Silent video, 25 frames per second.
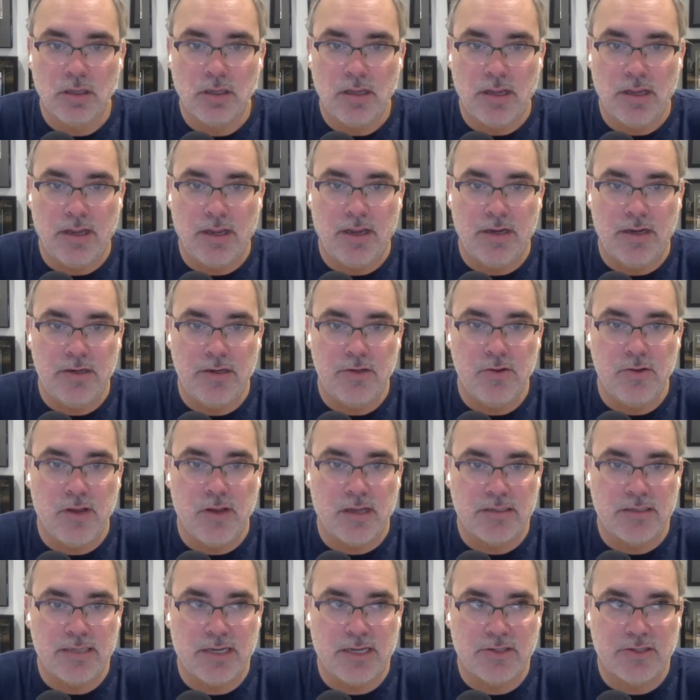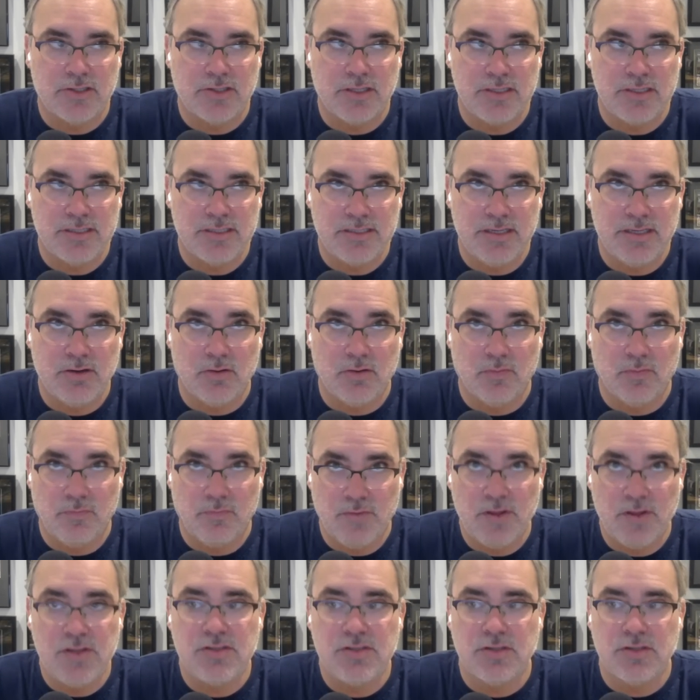Yeah, and you got to actually see her
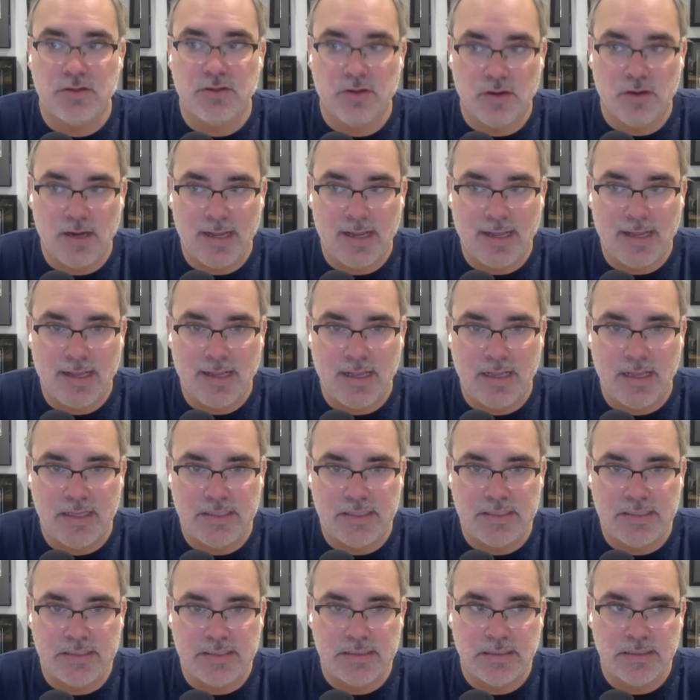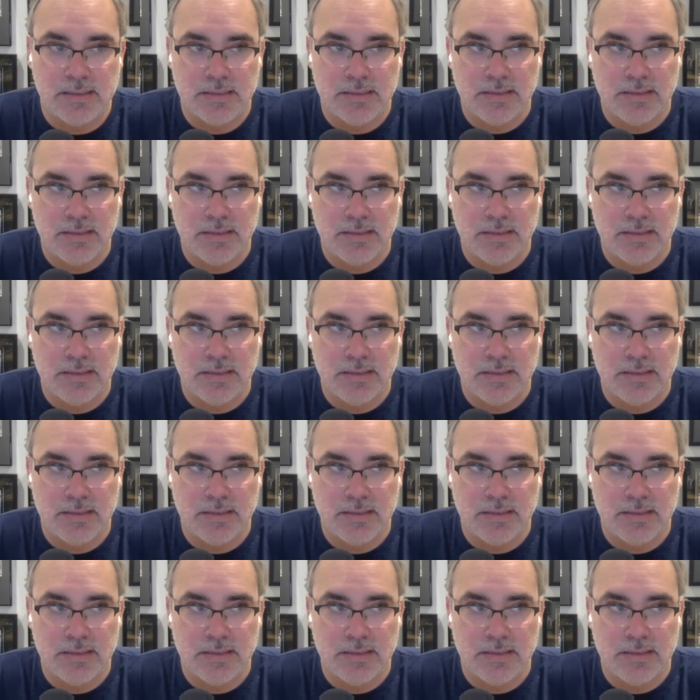face and her eyes,